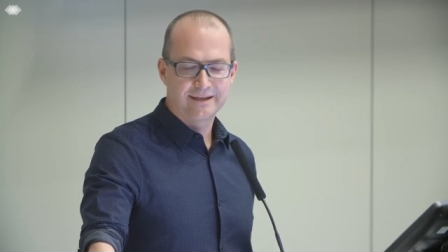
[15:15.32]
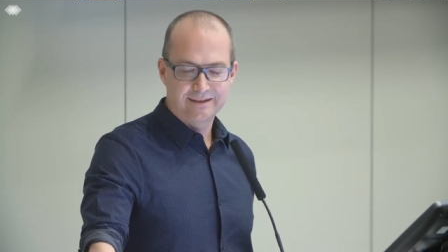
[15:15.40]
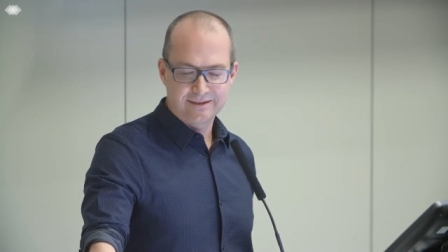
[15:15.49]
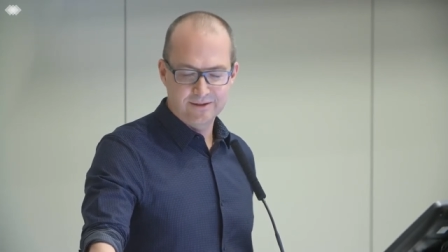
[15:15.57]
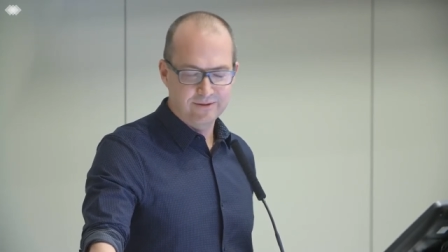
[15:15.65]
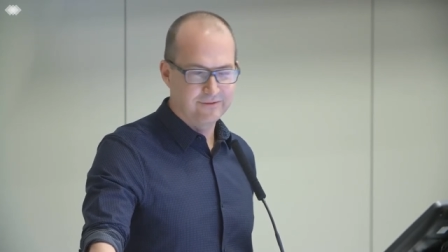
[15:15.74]

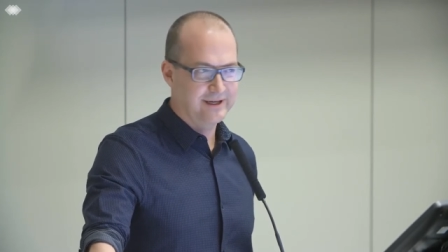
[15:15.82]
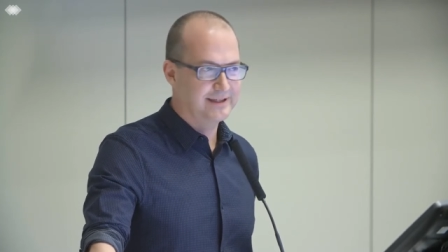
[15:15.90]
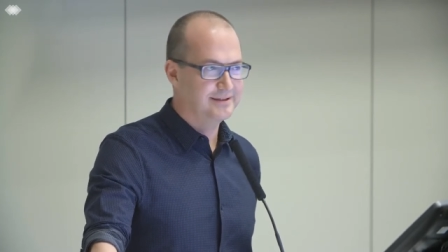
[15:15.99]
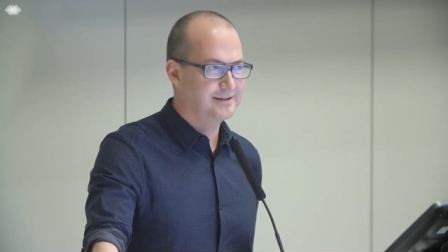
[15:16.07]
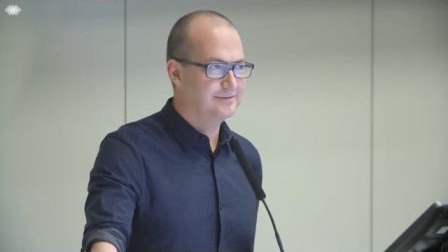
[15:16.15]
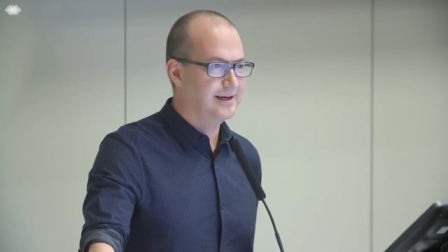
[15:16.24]
So we've had
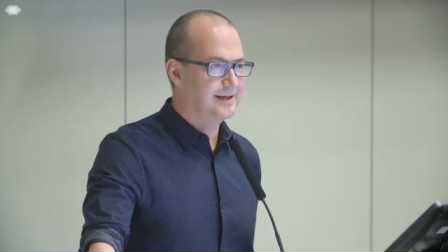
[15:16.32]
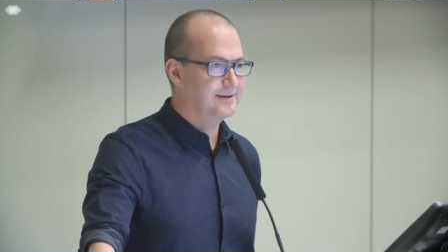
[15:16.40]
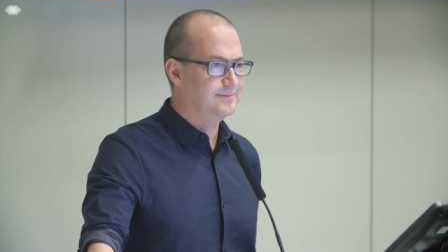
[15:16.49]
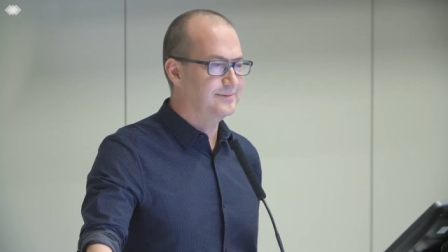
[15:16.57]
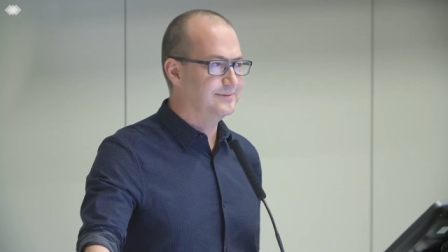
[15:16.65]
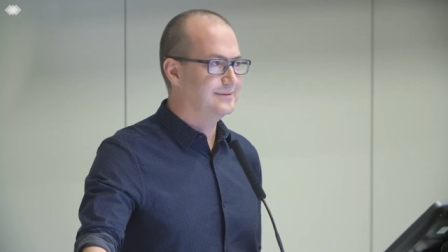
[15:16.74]
to
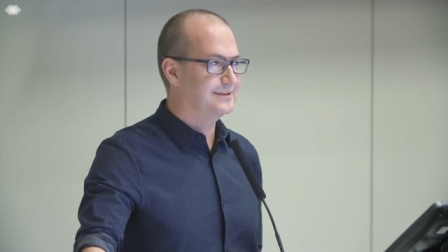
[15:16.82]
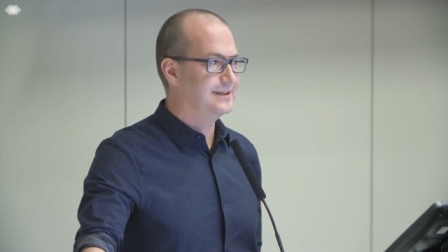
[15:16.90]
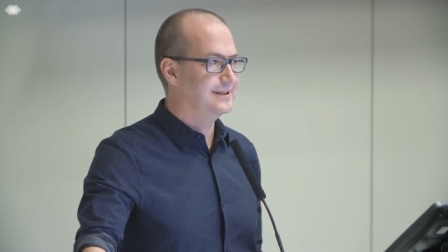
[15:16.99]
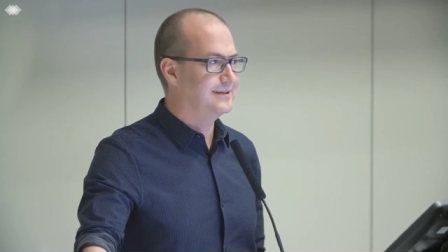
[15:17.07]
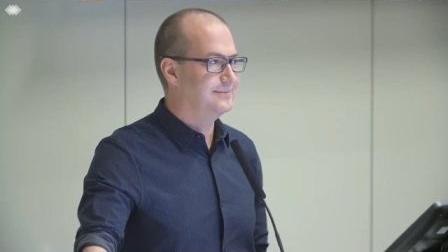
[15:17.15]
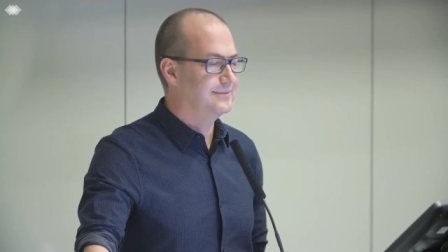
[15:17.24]
develop
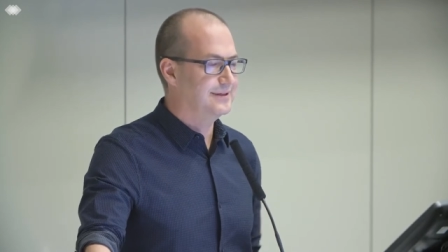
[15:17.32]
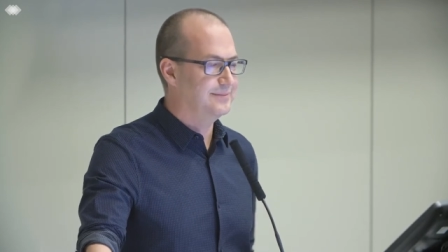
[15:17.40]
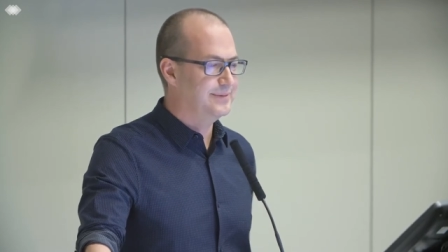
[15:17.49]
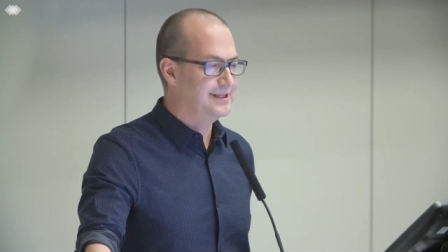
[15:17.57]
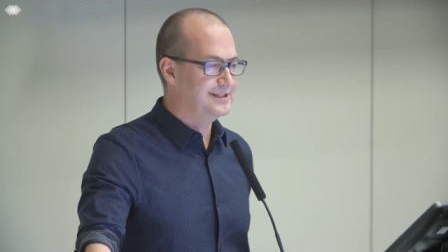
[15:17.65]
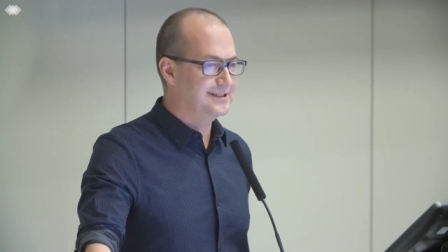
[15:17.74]
um, a
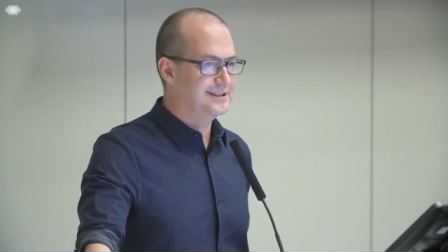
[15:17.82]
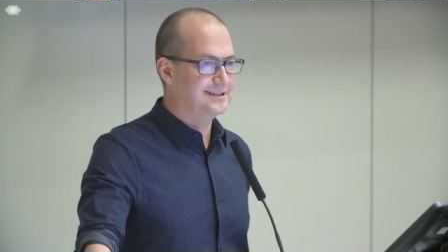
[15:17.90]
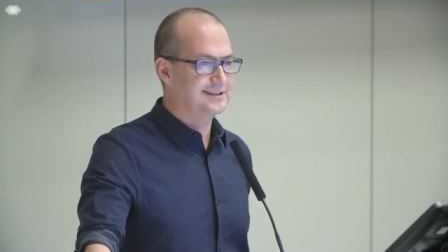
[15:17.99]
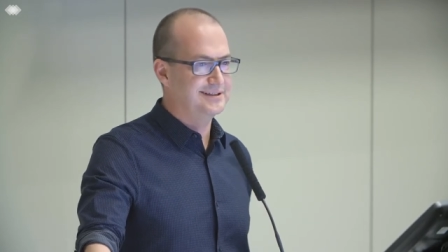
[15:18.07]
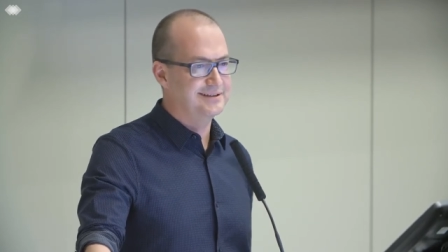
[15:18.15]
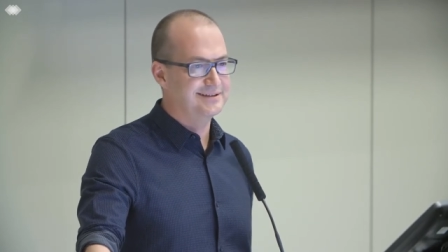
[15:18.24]

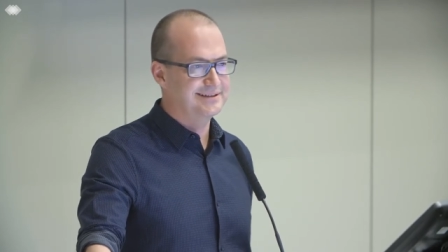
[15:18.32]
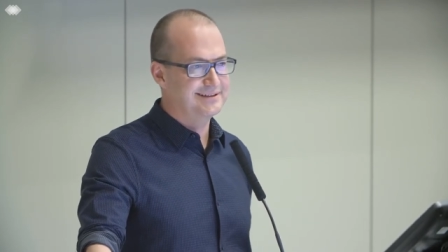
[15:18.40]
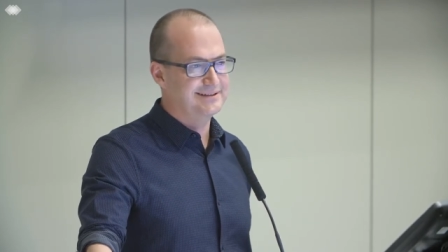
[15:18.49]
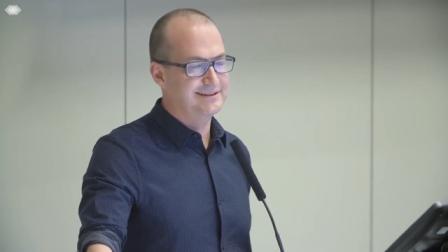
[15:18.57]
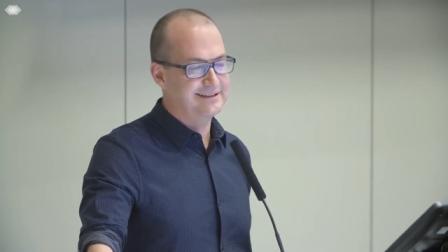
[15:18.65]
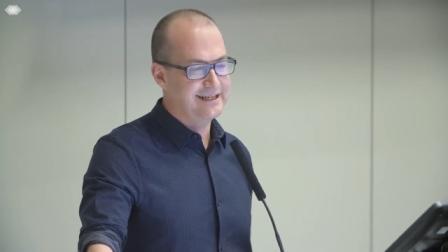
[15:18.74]
business
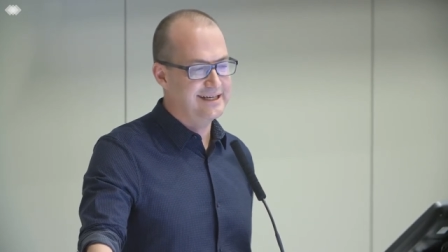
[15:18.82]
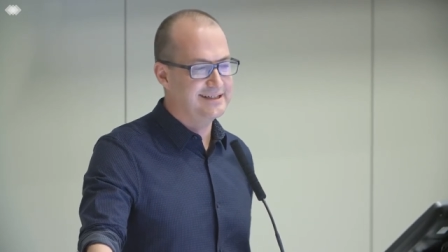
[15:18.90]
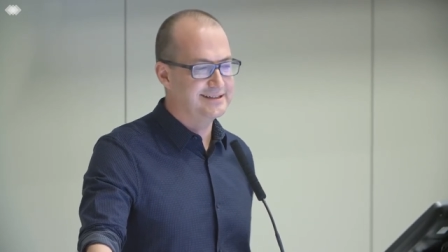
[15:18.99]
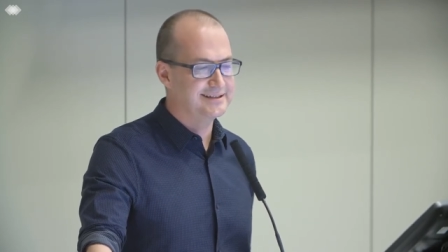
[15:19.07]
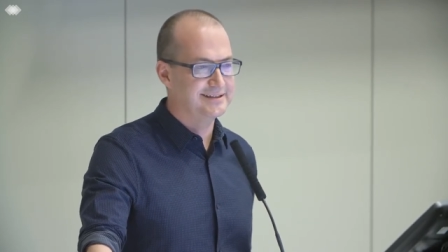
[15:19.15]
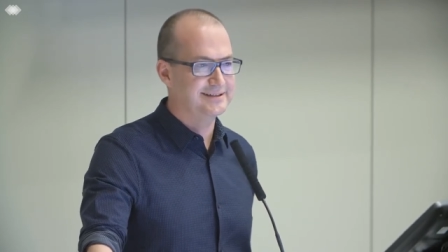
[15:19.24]

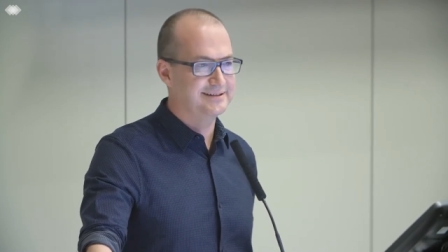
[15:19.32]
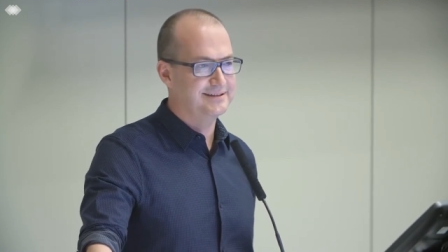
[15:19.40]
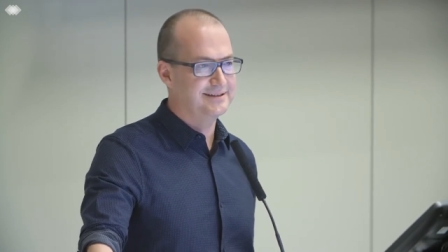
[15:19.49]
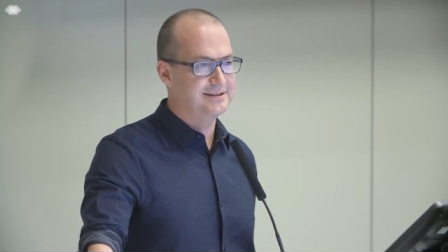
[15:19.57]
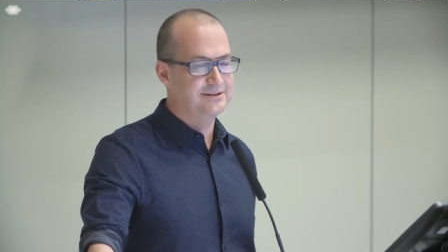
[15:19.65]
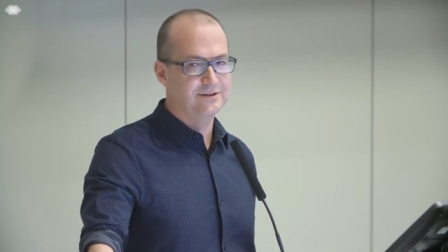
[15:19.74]
sense
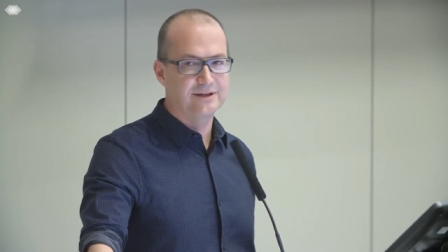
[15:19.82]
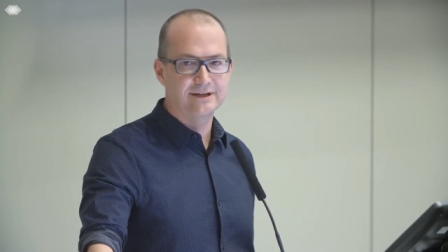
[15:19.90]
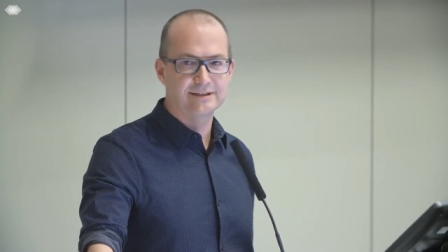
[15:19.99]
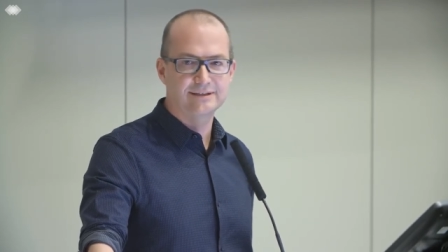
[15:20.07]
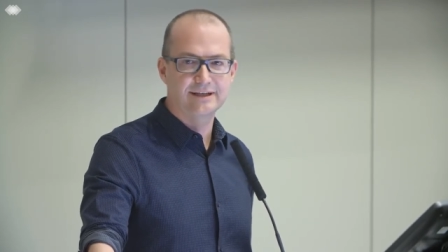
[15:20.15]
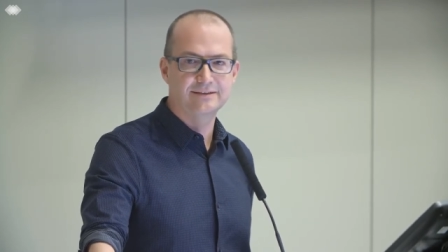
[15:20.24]
to do it
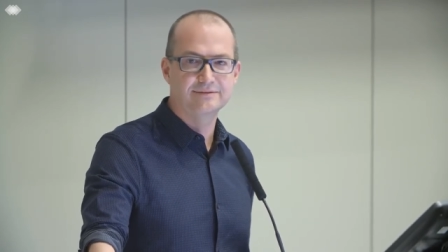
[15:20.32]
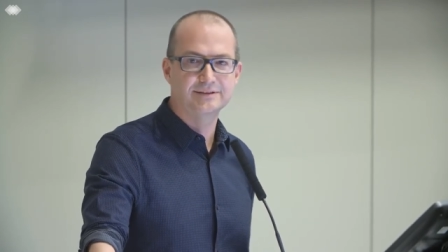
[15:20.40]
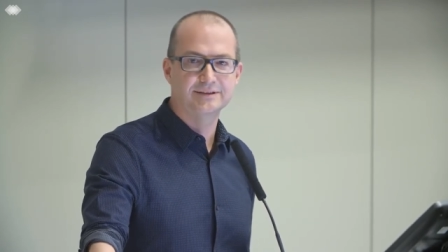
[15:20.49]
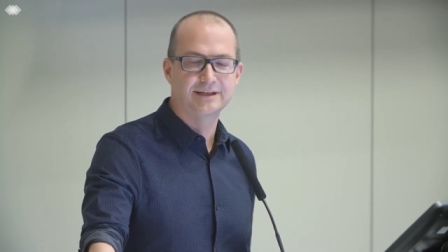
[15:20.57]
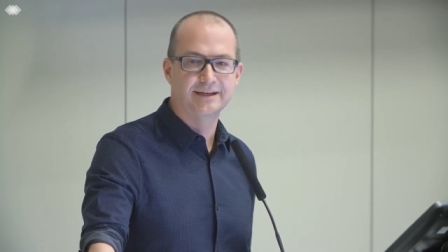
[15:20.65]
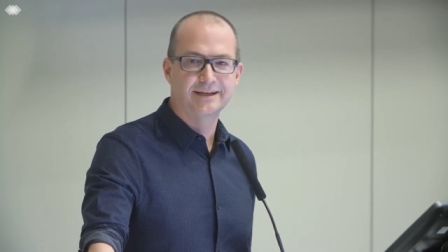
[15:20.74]
ourselves